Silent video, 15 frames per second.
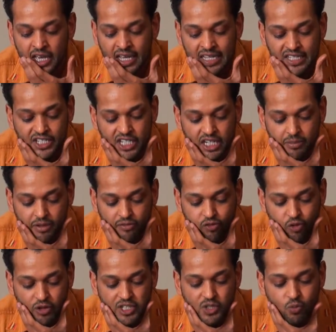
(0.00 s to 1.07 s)
Sigmund
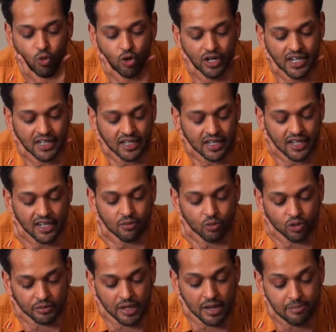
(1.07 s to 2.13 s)
Freud's mourning
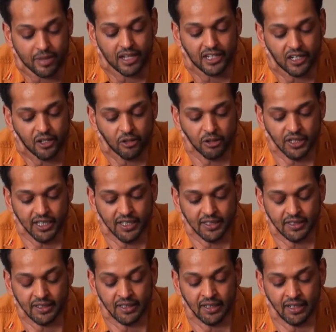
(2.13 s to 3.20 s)
and melancholia.
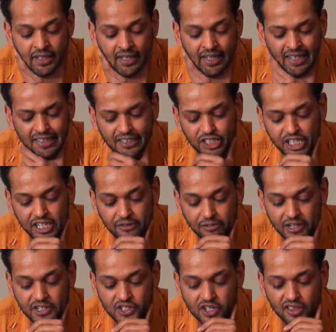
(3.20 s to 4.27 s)
The chief
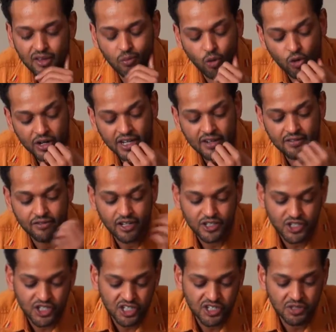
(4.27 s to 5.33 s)
reason the mourning
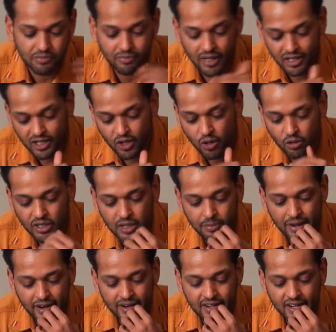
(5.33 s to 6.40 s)
versus melancholia
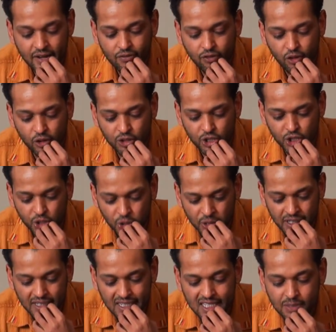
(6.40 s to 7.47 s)
paradigm falls
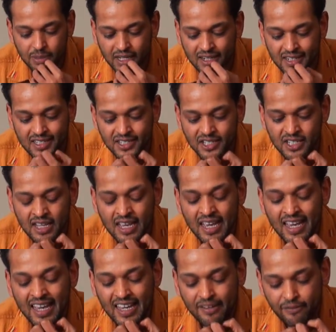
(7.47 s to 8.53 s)
short is because
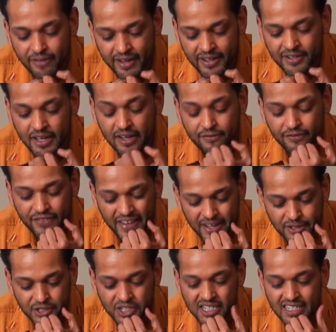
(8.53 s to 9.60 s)
it
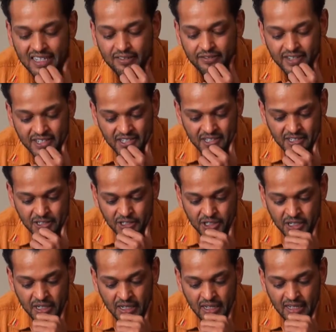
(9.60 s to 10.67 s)
fails to envisage
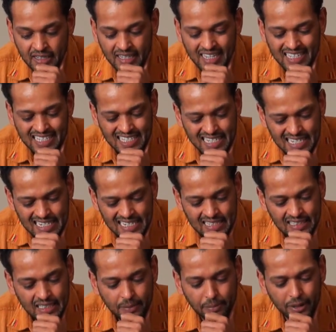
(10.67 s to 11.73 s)
the
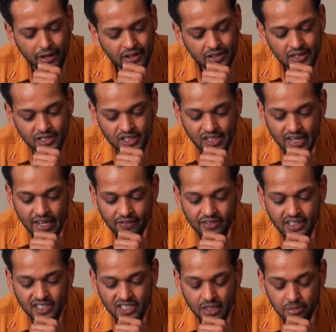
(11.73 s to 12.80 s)
exceedingly perilous life
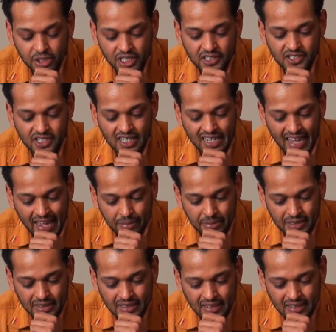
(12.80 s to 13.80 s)
these subjects inhabit,